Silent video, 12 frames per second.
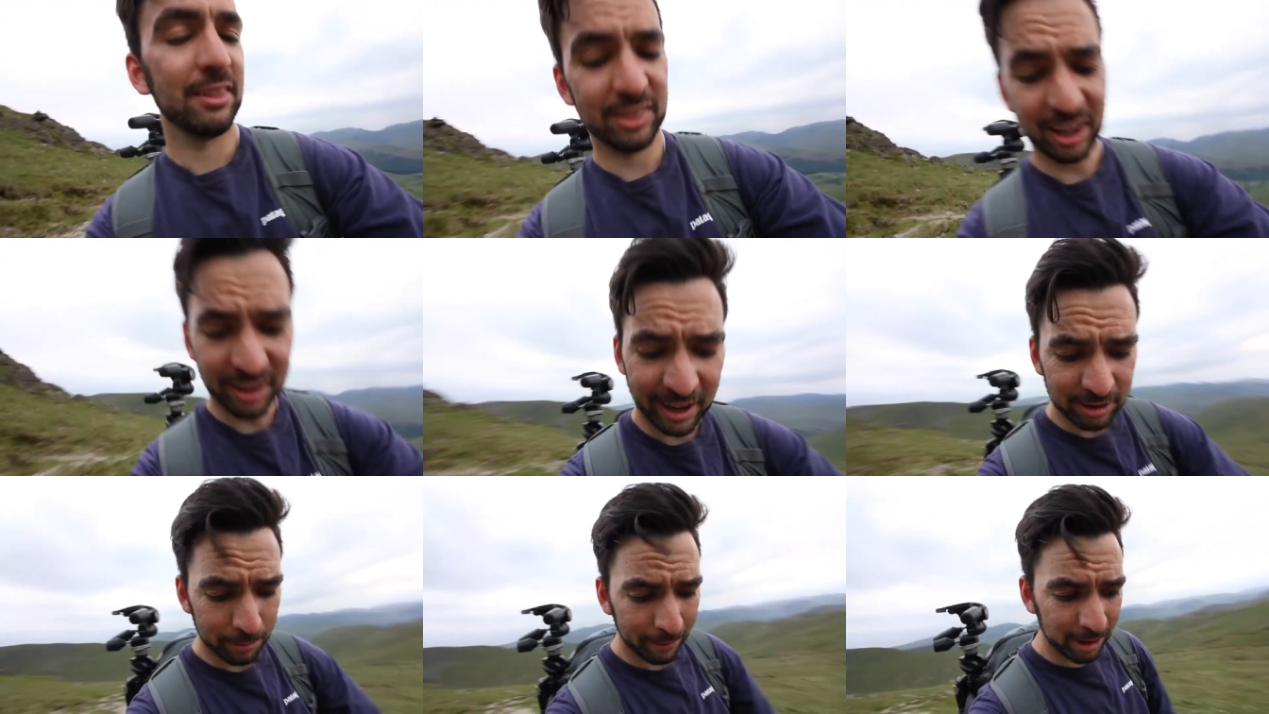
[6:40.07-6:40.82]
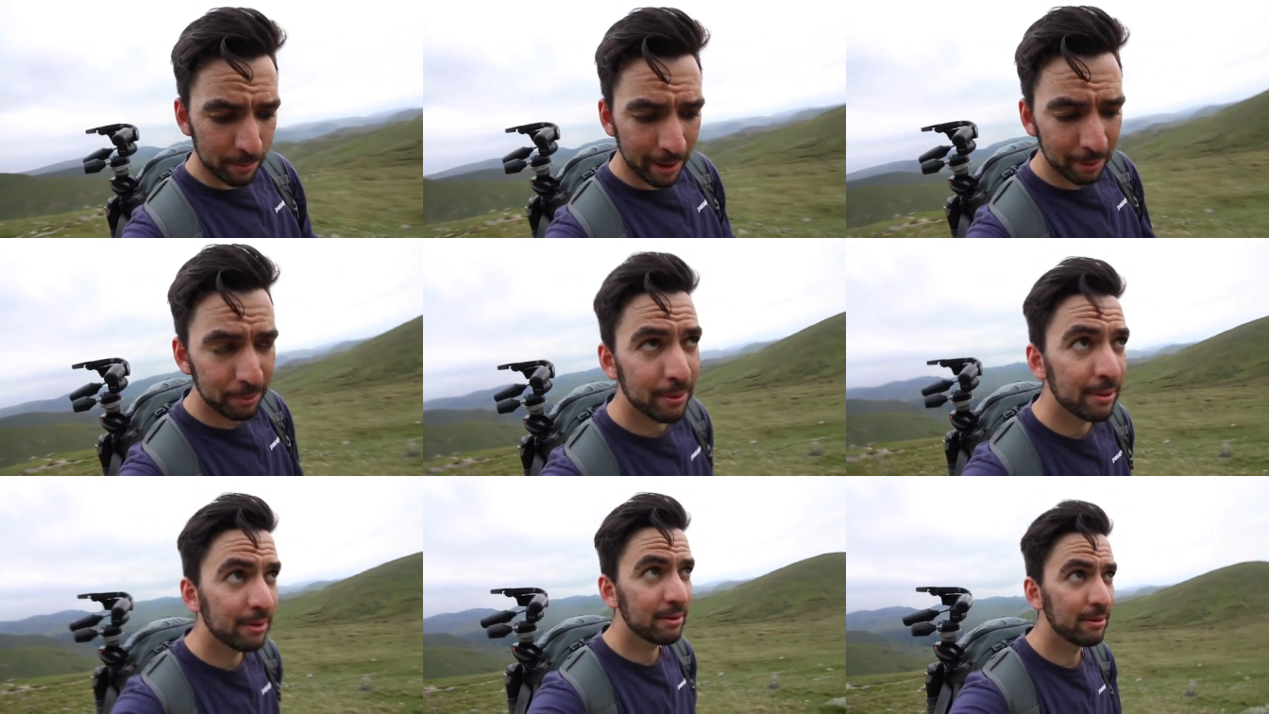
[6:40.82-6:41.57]
That lined up on the map
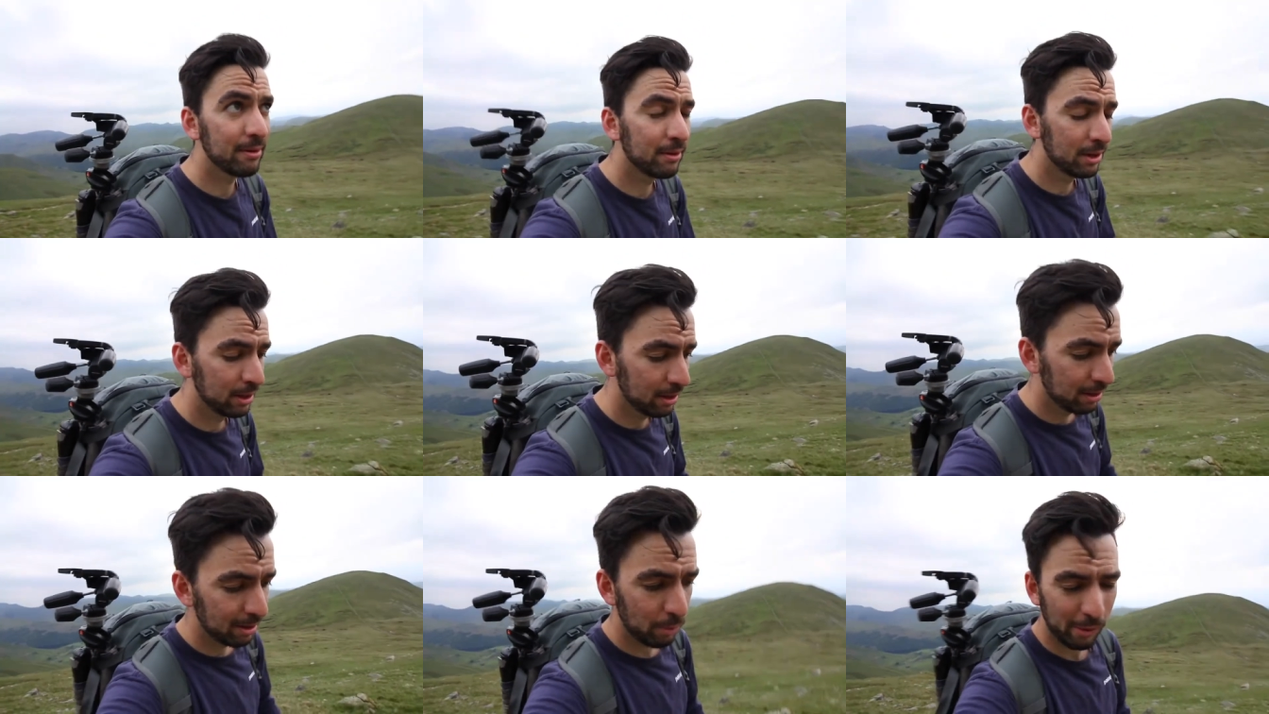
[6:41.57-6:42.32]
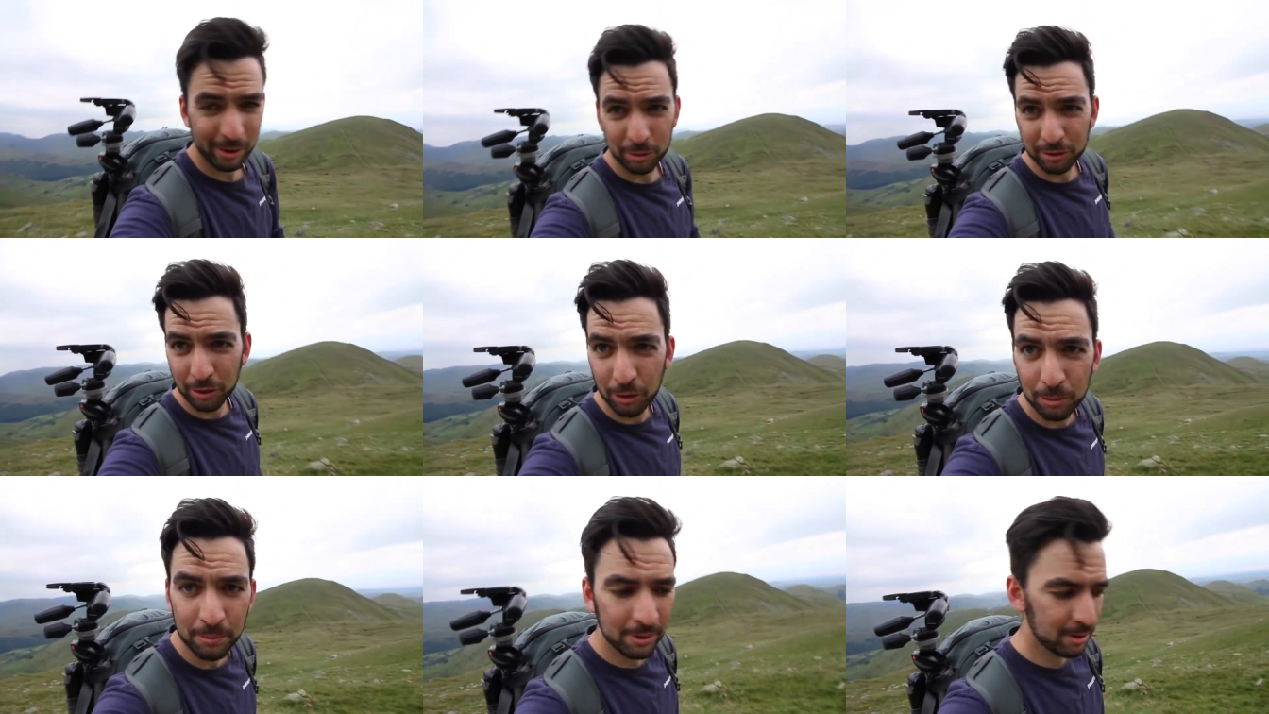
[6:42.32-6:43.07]
when I was at
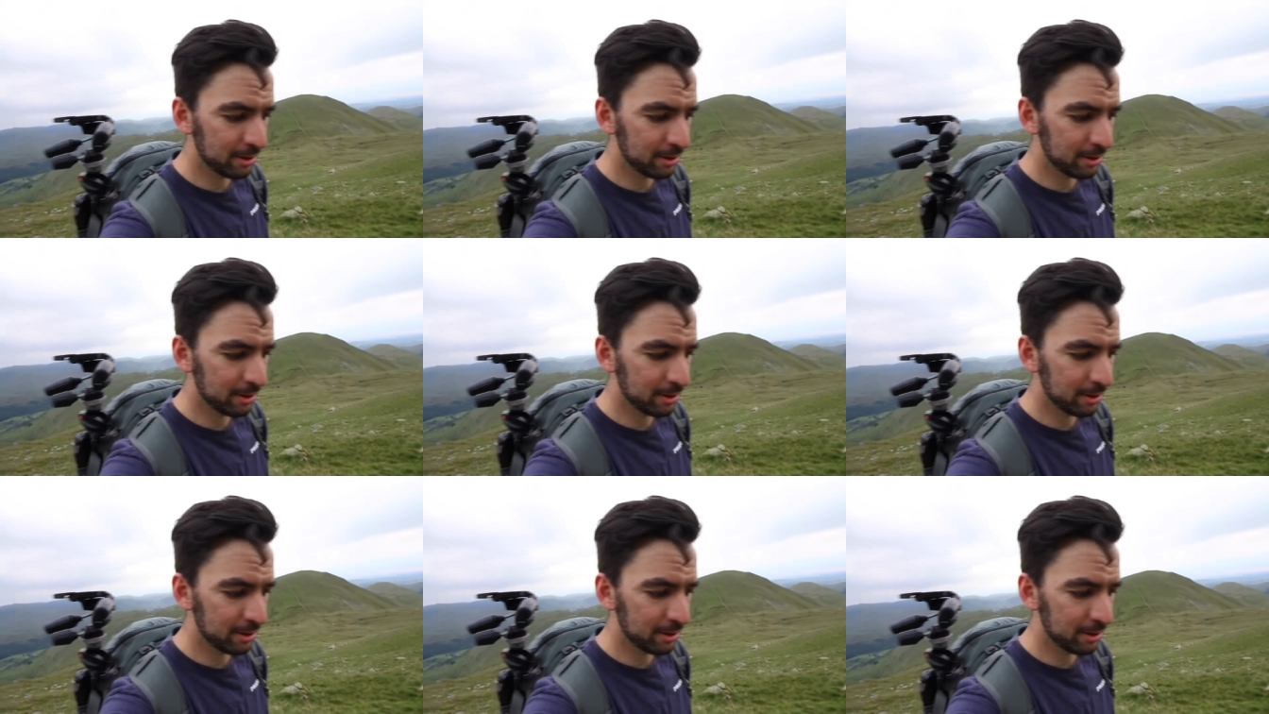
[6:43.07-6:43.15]
home.